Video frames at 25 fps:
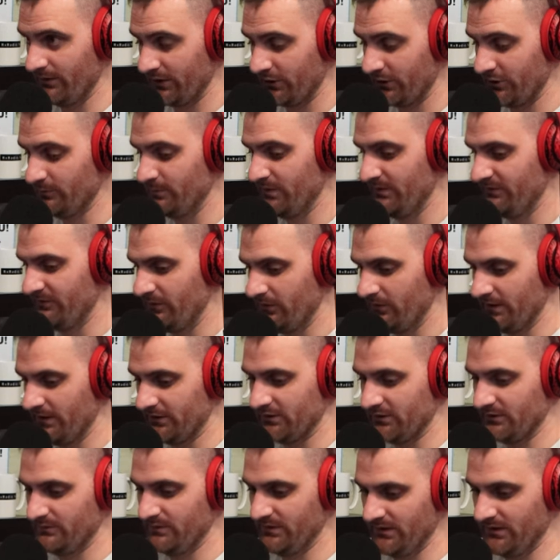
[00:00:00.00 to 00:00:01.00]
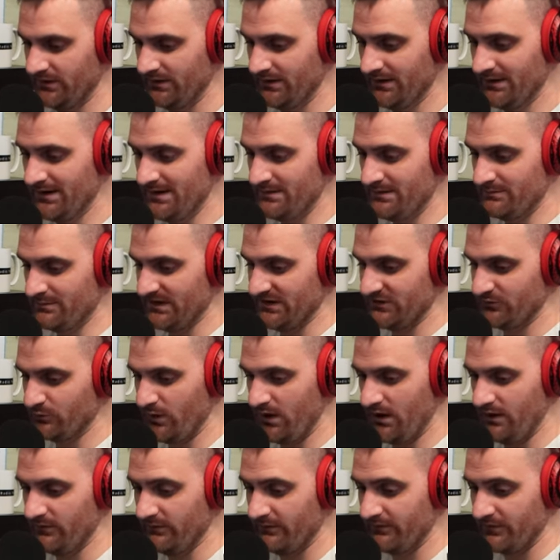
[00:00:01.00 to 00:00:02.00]
could be folate, could be
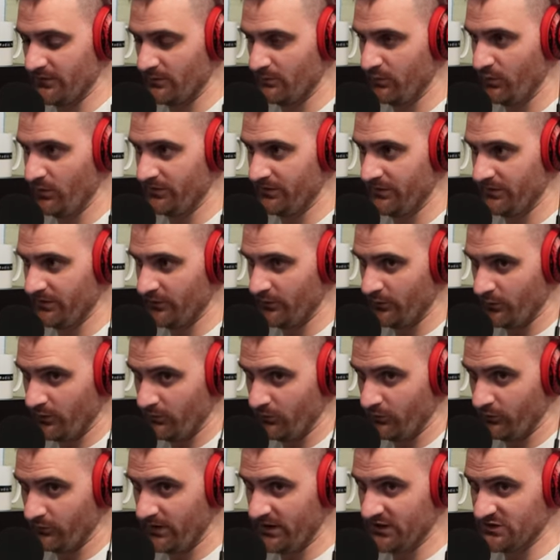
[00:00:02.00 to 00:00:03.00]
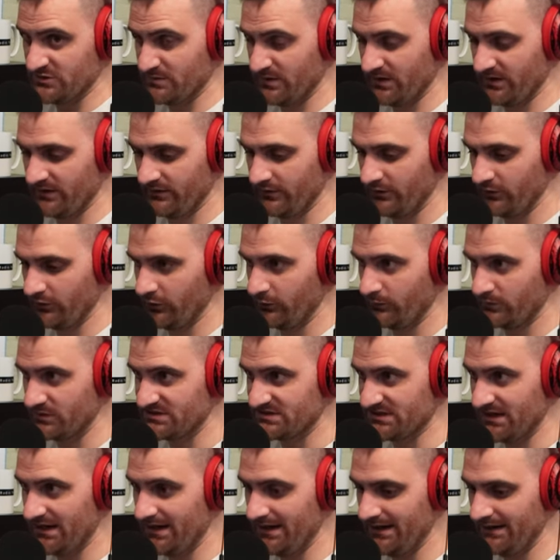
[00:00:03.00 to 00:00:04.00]
B12, if they're both in the normal range, but on the lower
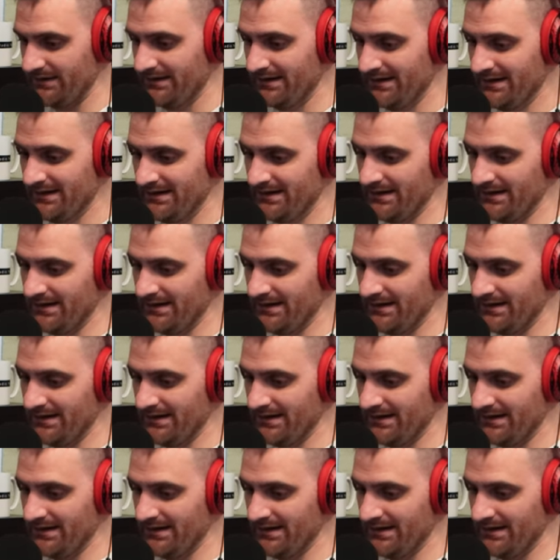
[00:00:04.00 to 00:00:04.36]
side,